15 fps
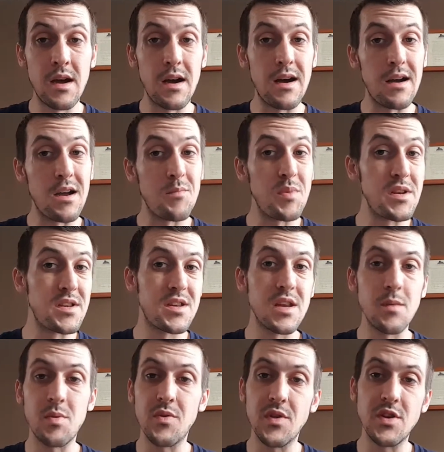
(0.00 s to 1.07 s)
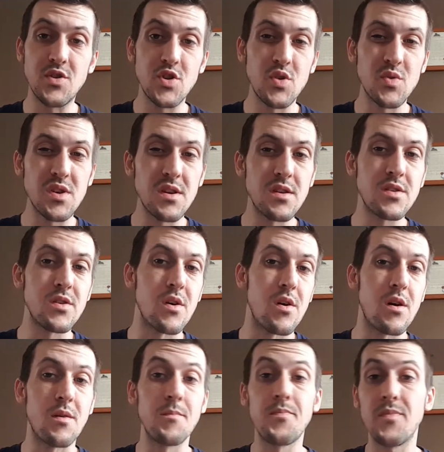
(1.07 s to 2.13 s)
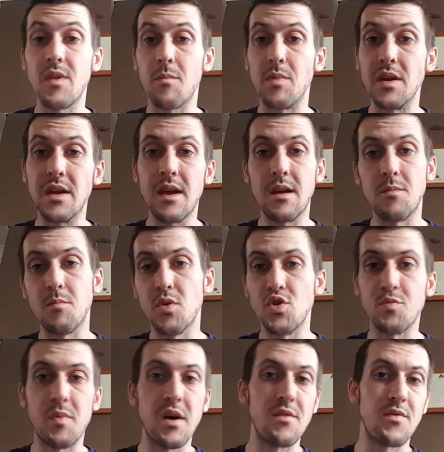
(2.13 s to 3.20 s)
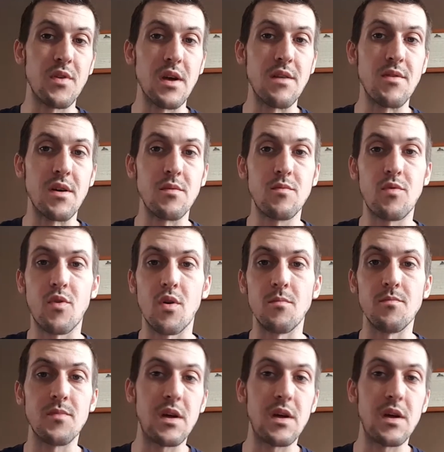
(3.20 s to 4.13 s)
I've been steeping these juices, so I've been getting much better flavour from.